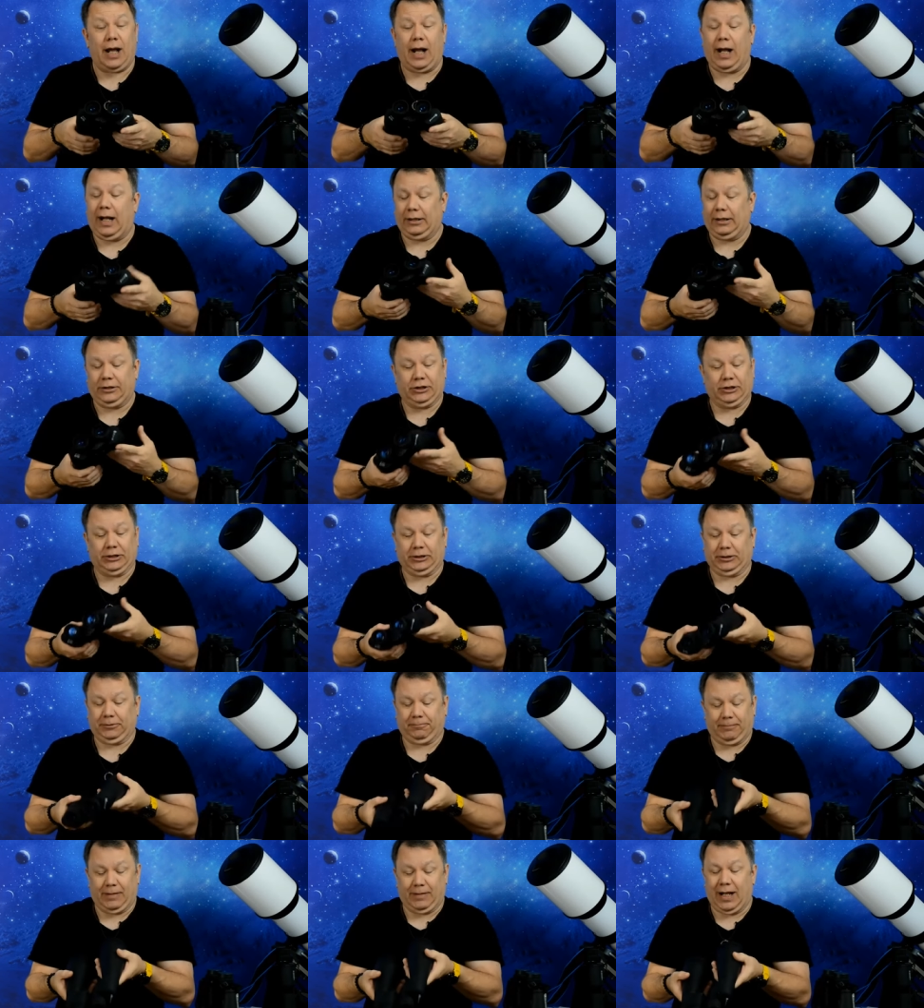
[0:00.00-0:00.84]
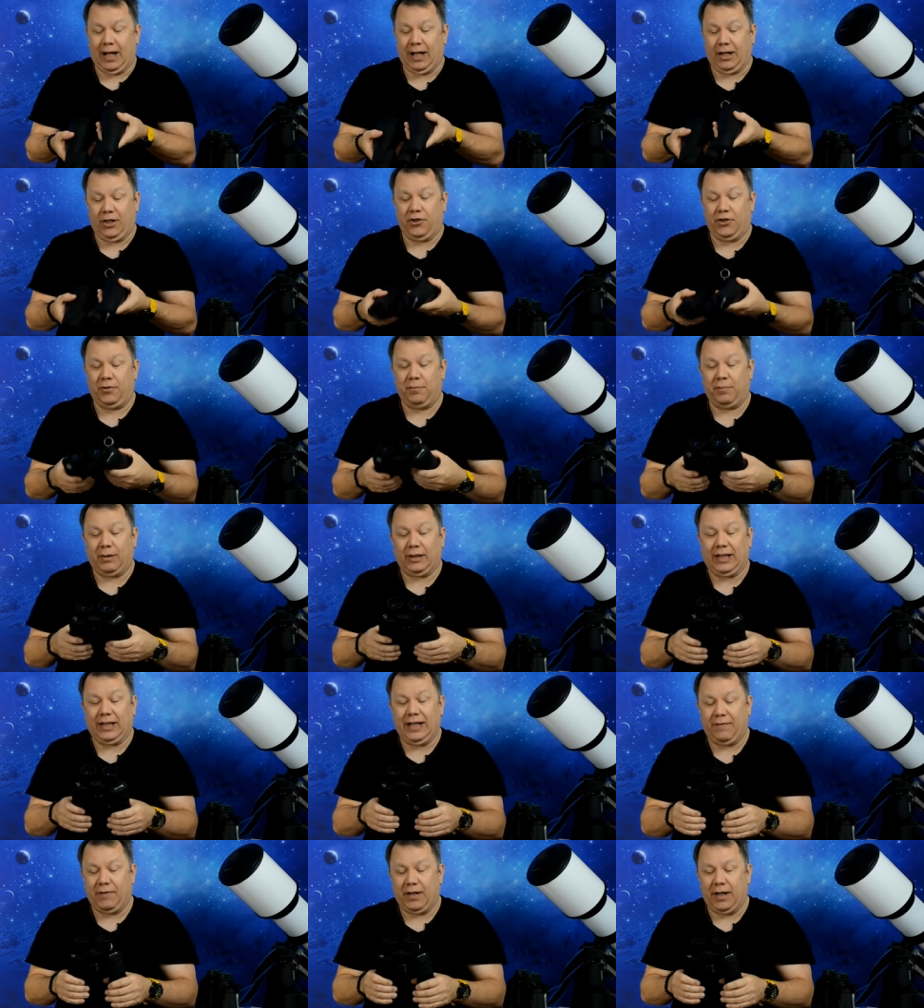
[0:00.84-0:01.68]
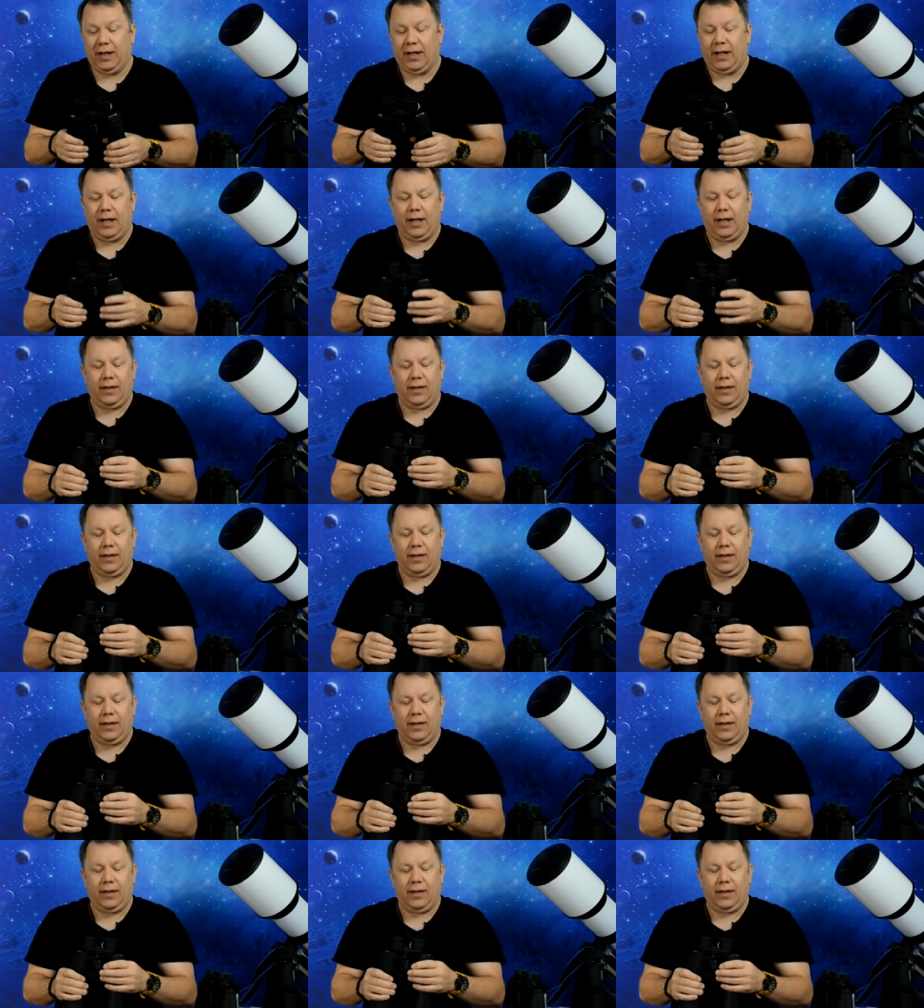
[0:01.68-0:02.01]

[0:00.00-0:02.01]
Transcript: I just I couldn't believe it.